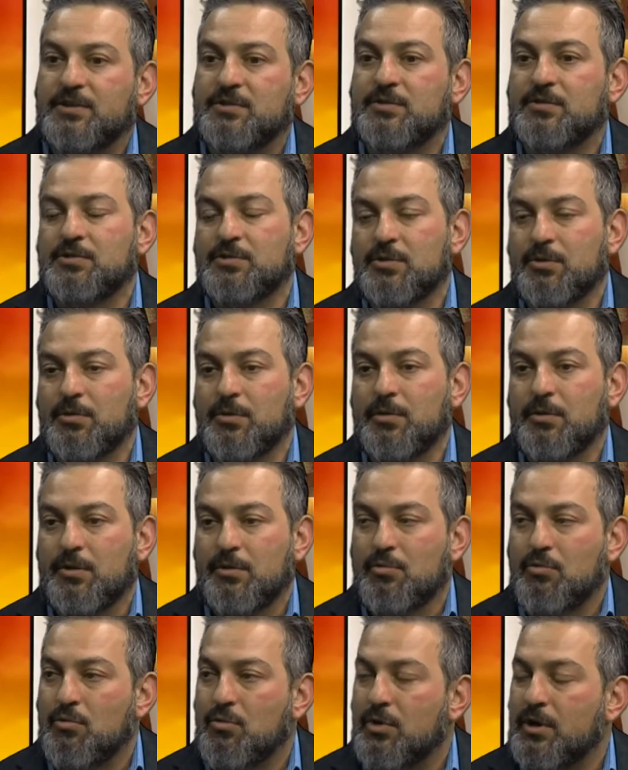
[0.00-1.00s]
to show to the
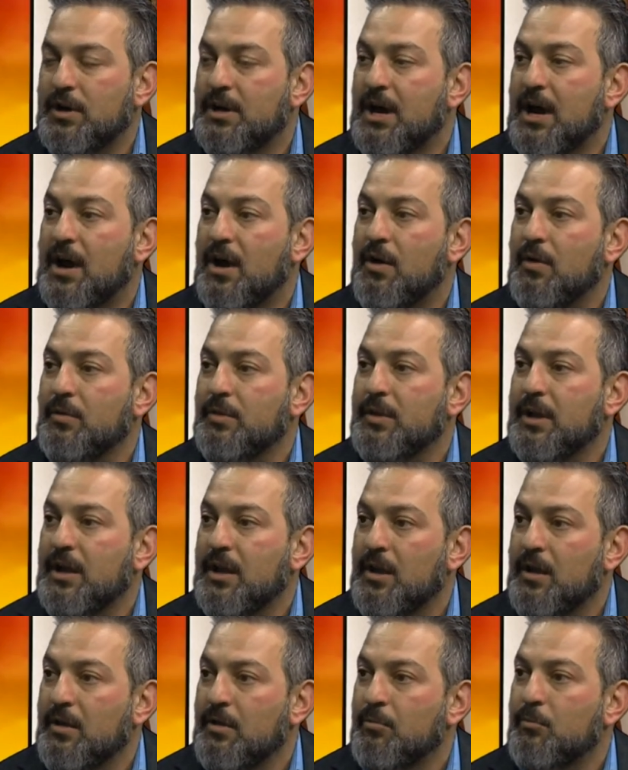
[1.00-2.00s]
court how
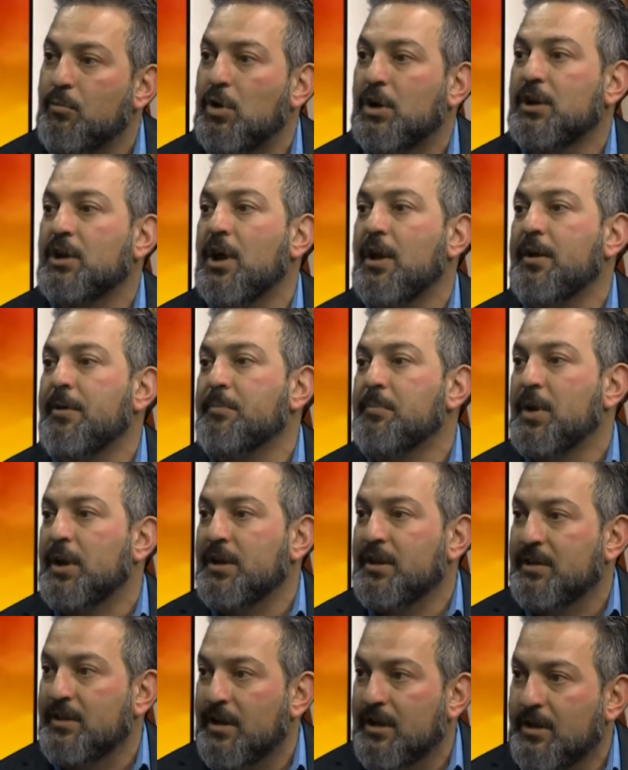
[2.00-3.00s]
they what kind of
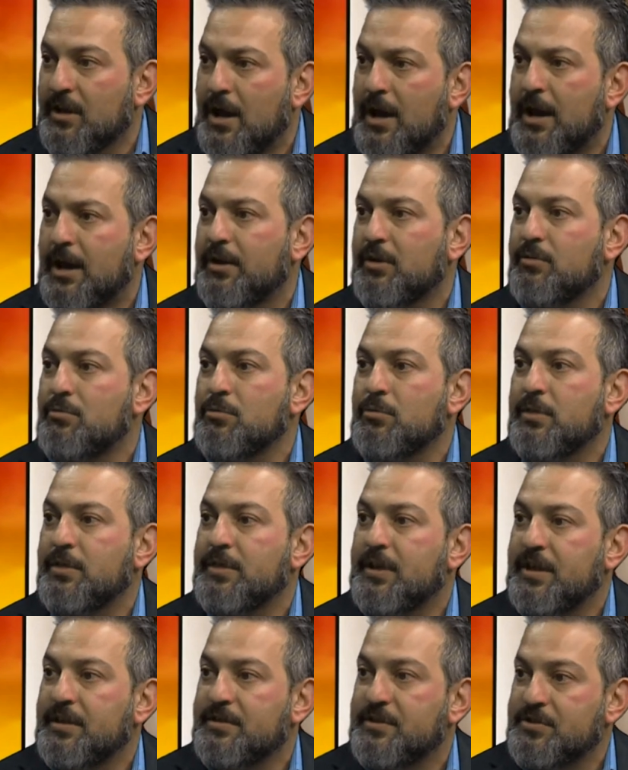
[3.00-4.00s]
money they got who
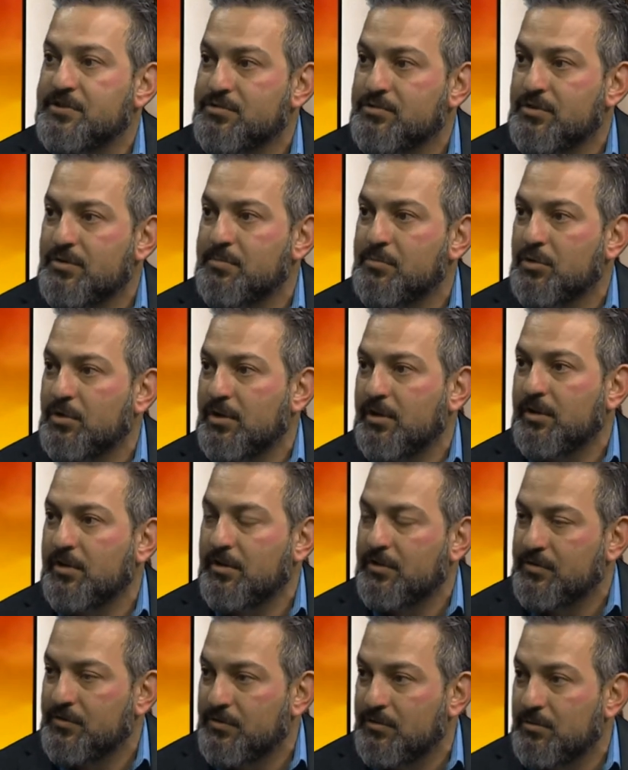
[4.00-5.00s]
they distributed
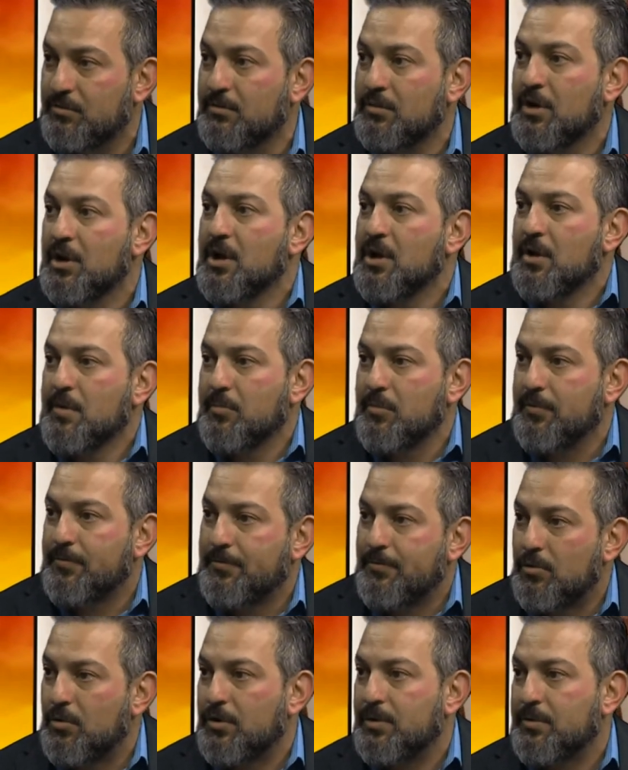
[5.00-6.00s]
it to
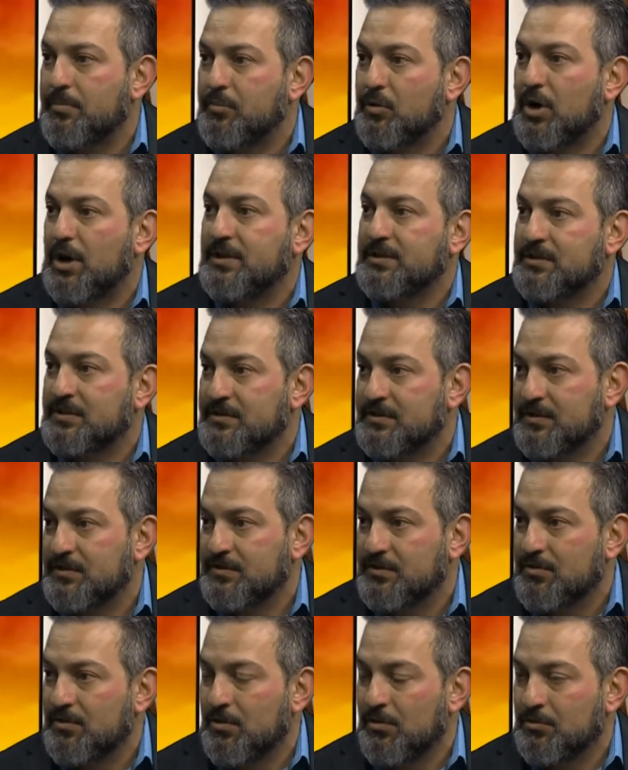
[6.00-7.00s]
before the process is
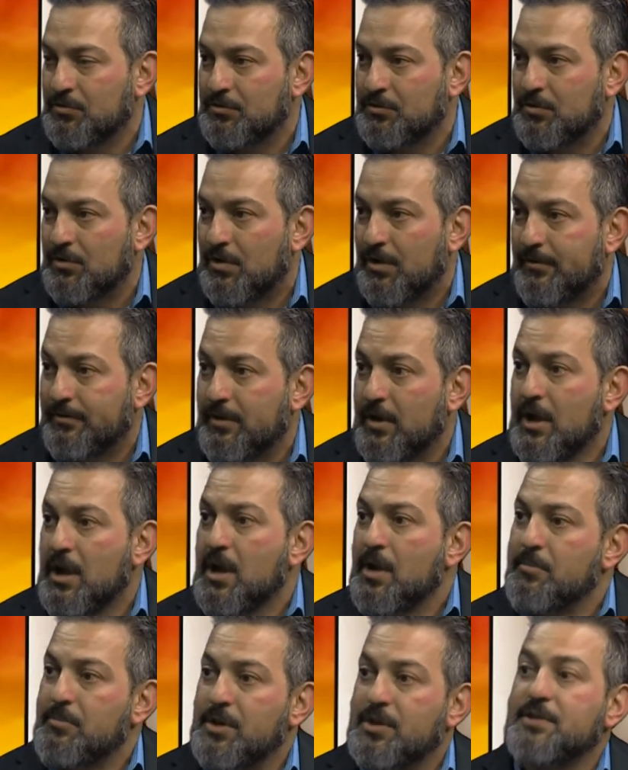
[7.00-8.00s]
closed off
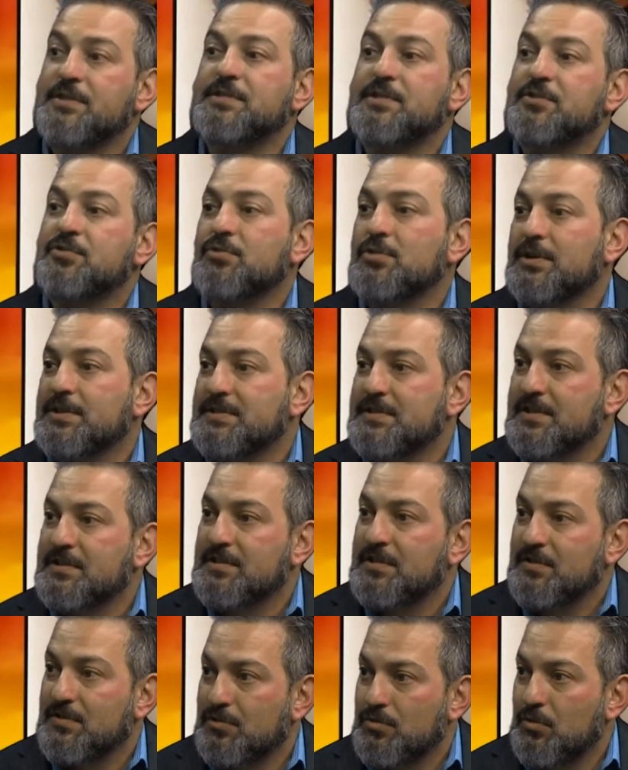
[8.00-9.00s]
because a trust is
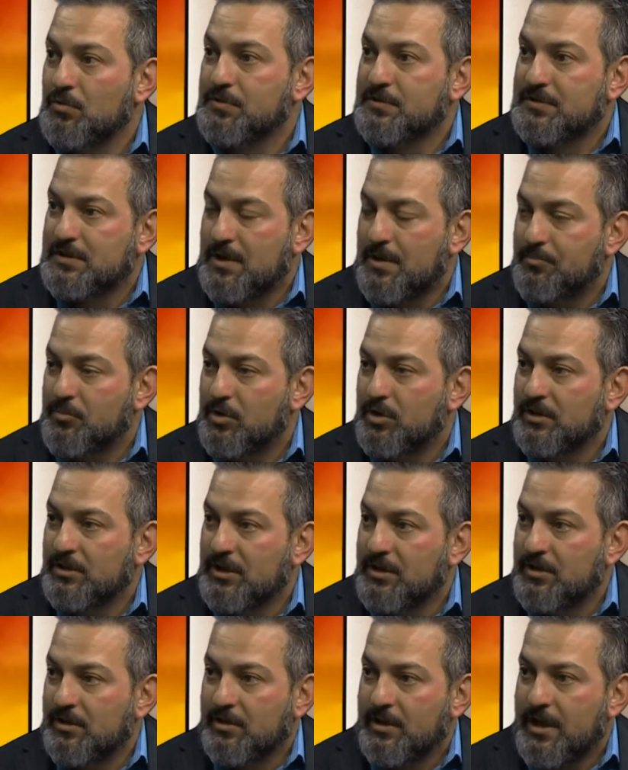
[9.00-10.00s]
its own separate
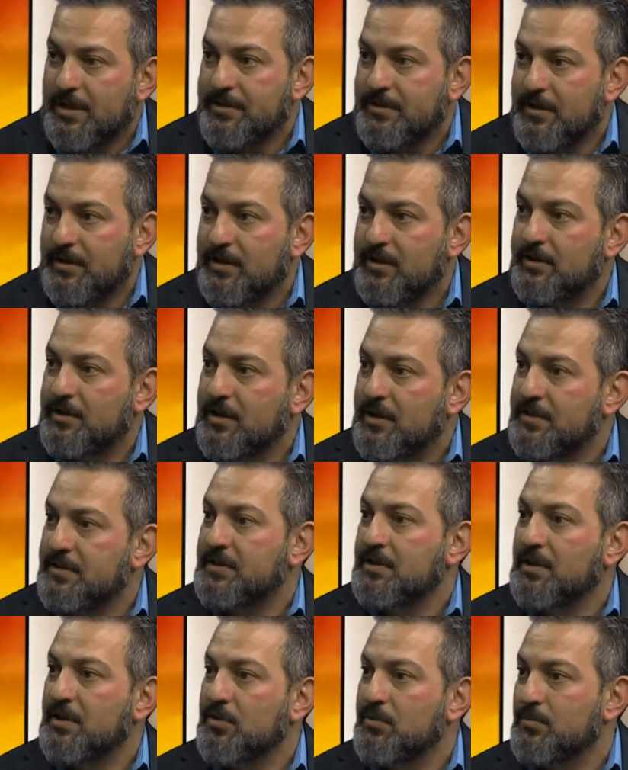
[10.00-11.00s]
legal entity it
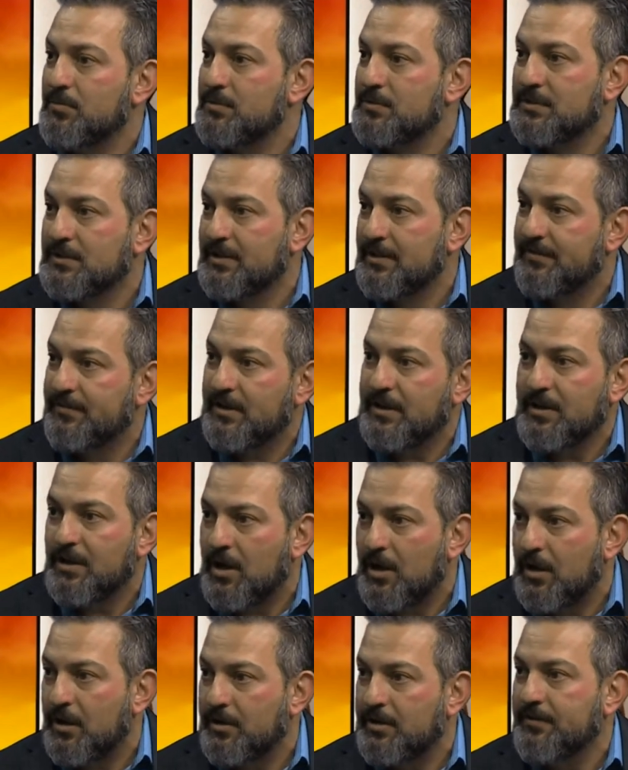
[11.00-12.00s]
continues living
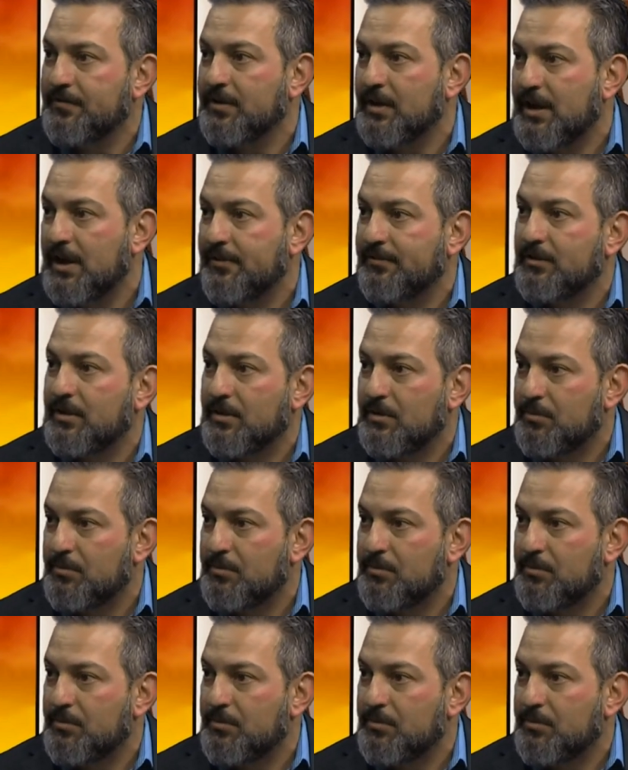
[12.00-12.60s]
on even after the